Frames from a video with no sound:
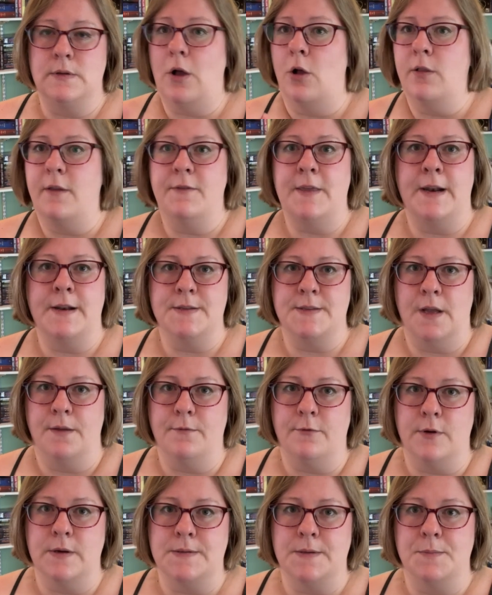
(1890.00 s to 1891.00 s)
All of that is
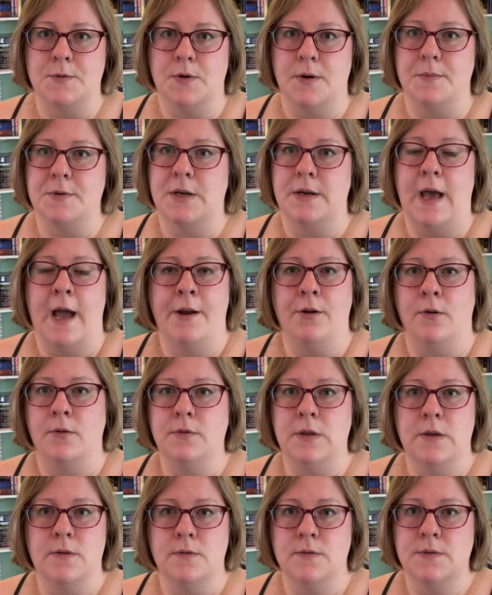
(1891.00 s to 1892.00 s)
on free subscription. I
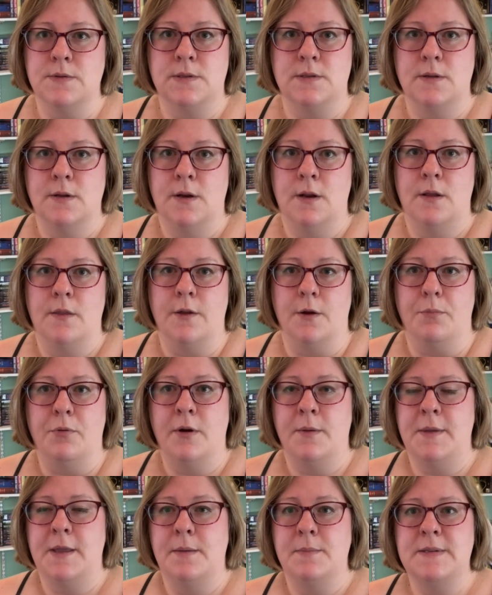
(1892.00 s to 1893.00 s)
don't use their
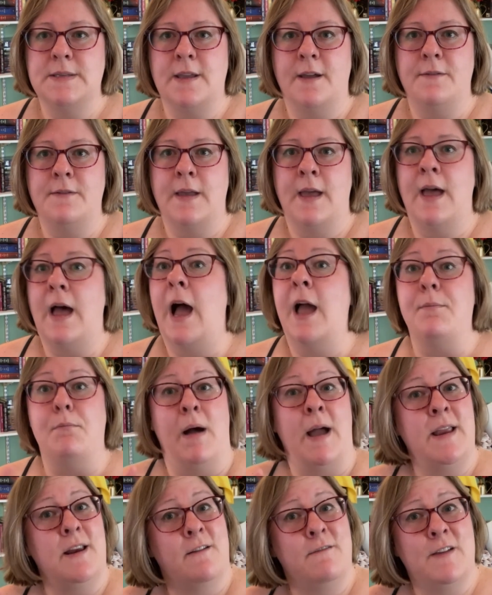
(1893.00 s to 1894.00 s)
premium stuff yet. I
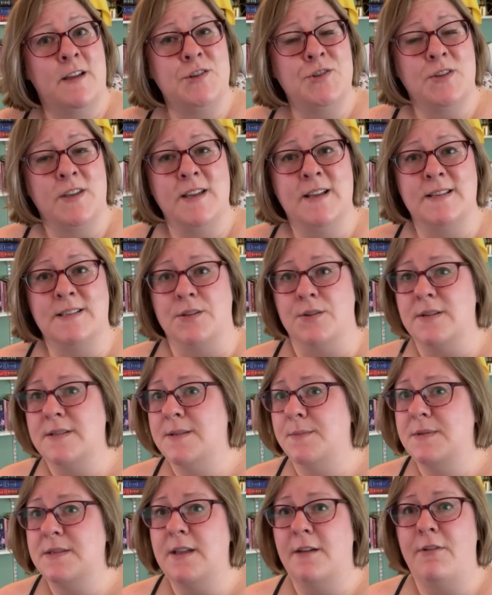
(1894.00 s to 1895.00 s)
might eventually, because there is
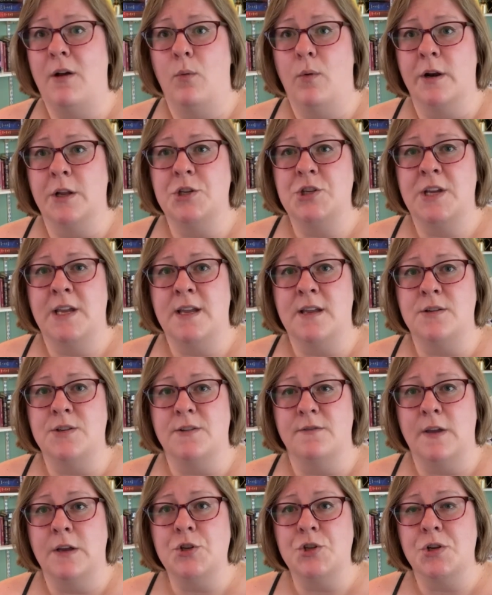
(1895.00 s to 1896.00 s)
some stuff I want to change
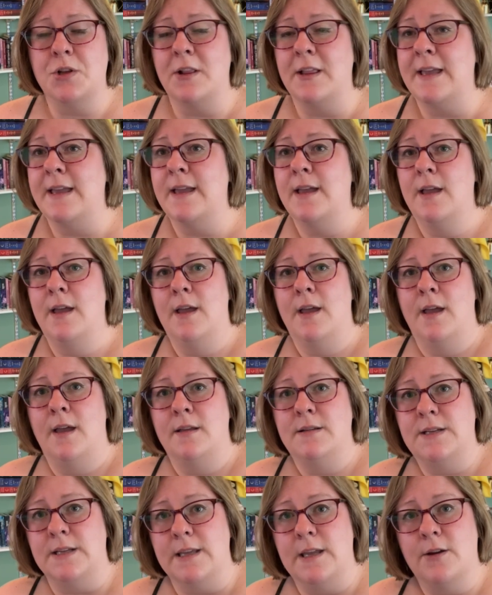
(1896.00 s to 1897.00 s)
eventually
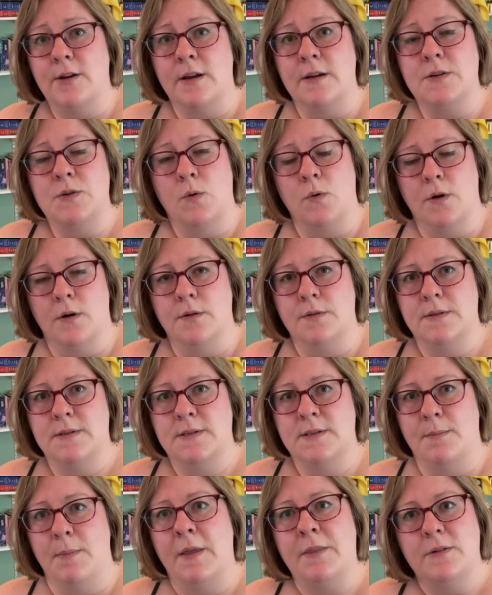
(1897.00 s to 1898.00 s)
to gear it towards
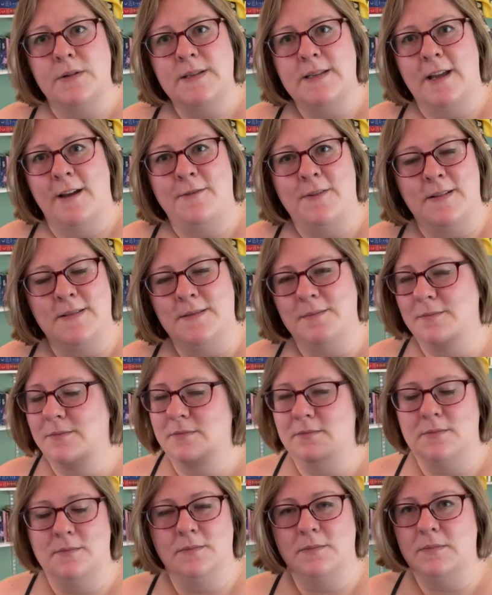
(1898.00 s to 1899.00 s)
some other stuff.
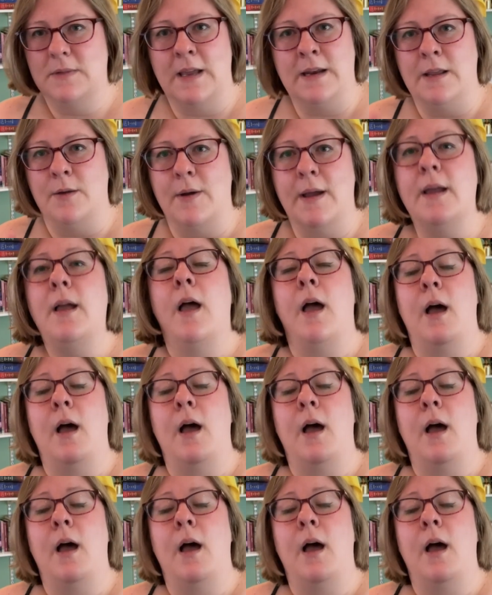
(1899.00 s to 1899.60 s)
And anyway,